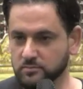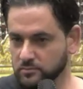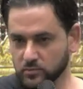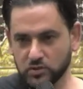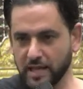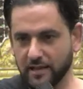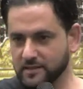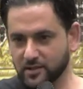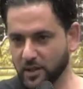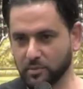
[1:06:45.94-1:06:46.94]
Just
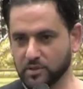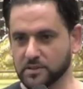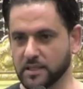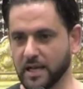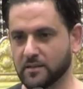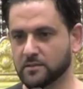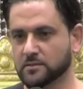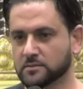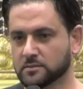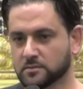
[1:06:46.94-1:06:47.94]
tell that person that.
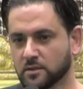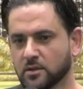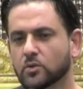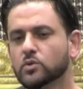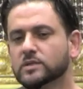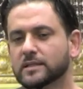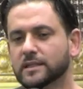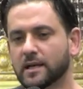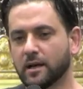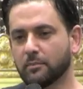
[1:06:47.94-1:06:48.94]
Who set
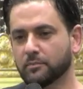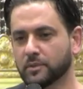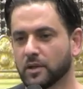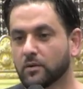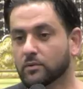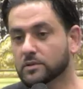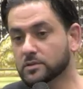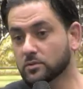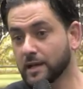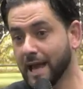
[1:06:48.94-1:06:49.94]
that up? With his
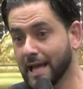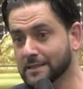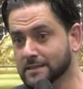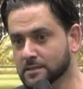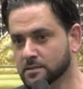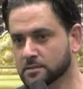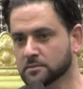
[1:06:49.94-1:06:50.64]
own hands.